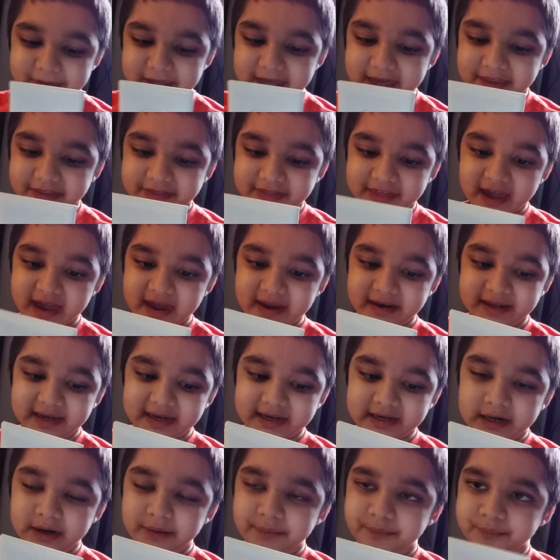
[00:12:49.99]
And then
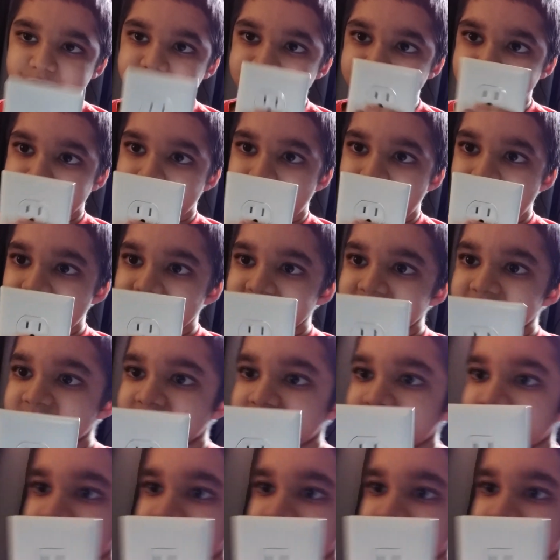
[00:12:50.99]
it comes back